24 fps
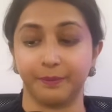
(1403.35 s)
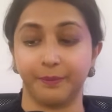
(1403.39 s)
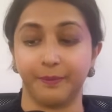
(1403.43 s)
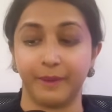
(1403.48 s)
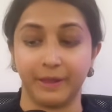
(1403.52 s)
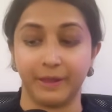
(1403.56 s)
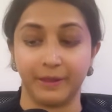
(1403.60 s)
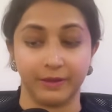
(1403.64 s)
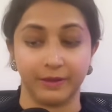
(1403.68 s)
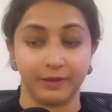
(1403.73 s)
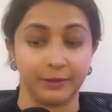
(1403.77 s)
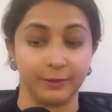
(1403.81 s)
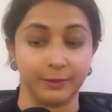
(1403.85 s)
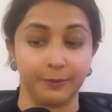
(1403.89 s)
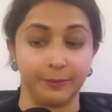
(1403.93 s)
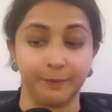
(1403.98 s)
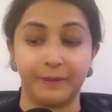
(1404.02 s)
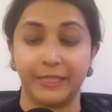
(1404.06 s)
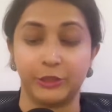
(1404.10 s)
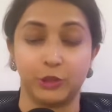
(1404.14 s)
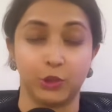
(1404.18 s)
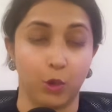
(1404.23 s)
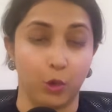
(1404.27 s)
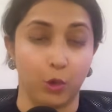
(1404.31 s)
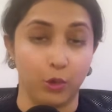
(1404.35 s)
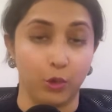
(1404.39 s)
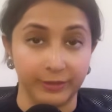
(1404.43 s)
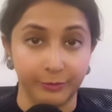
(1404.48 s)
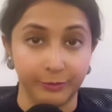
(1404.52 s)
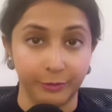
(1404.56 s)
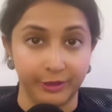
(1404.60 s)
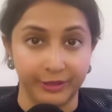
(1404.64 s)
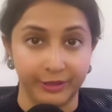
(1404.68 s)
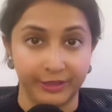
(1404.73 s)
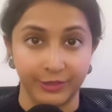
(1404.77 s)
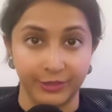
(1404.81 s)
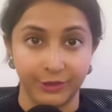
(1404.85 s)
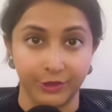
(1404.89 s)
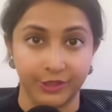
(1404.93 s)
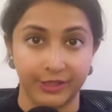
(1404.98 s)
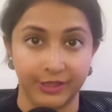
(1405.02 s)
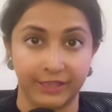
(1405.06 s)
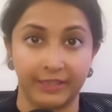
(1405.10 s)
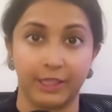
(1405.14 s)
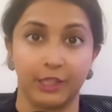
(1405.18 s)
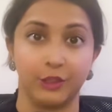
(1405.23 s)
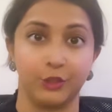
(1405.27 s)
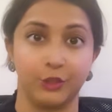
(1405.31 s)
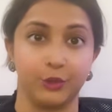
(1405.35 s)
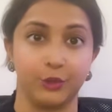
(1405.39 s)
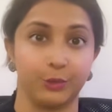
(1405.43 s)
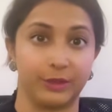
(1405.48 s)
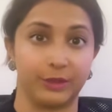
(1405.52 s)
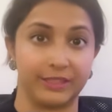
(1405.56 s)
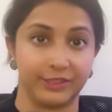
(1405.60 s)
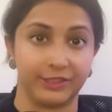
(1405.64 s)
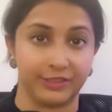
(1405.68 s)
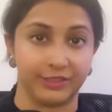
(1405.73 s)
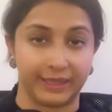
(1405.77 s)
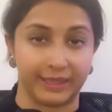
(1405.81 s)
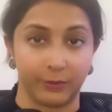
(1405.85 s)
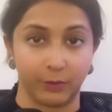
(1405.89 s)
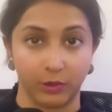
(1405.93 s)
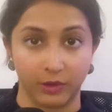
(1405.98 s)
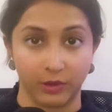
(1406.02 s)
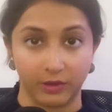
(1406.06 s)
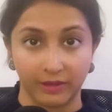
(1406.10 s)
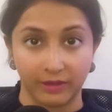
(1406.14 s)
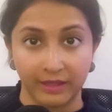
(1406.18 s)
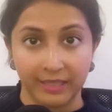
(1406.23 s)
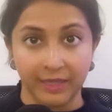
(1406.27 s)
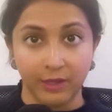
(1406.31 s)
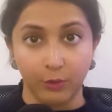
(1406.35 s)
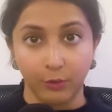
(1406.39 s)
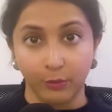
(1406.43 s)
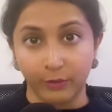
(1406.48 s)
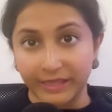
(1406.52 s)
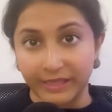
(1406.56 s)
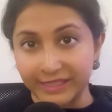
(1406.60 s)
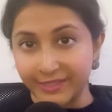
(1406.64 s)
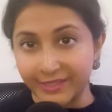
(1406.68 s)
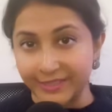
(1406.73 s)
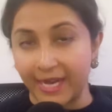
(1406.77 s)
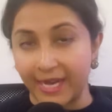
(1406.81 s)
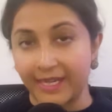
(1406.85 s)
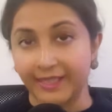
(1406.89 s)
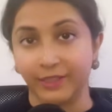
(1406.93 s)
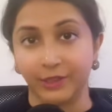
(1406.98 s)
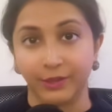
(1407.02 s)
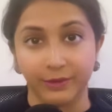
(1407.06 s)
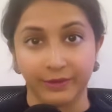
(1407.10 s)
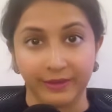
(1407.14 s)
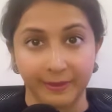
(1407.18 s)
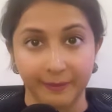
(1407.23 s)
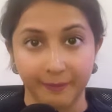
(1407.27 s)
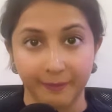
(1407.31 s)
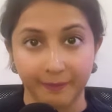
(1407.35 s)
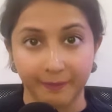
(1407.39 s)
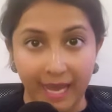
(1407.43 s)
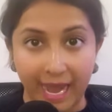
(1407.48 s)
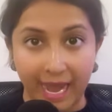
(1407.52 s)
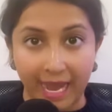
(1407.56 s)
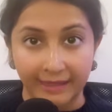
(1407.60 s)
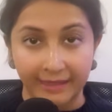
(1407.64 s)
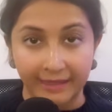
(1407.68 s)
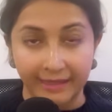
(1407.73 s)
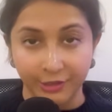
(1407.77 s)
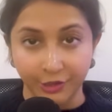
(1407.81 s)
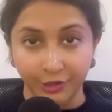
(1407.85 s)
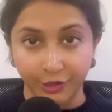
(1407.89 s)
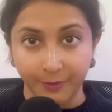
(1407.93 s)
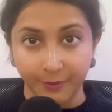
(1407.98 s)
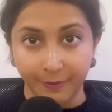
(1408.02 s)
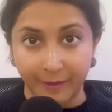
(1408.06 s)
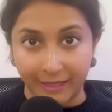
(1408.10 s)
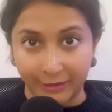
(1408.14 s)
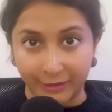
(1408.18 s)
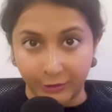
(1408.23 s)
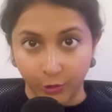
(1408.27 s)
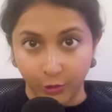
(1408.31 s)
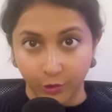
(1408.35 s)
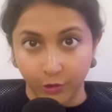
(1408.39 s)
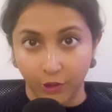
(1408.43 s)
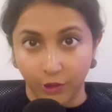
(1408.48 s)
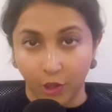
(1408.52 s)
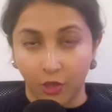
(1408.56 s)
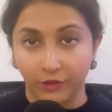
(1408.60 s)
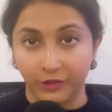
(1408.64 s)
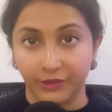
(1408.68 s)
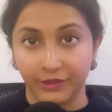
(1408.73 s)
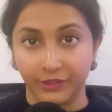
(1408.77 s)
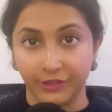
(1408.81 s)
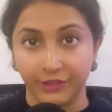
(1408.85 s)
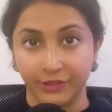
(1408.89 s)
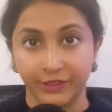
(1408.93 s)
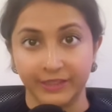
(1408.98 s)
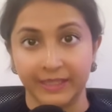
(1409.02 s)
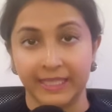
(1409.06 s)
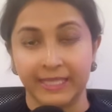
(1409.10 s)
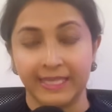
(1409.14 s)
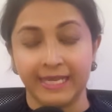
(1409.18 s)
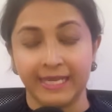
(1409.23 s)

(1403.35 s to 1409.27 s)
the petroleum producing countries, they would recycle them back as petrodollars.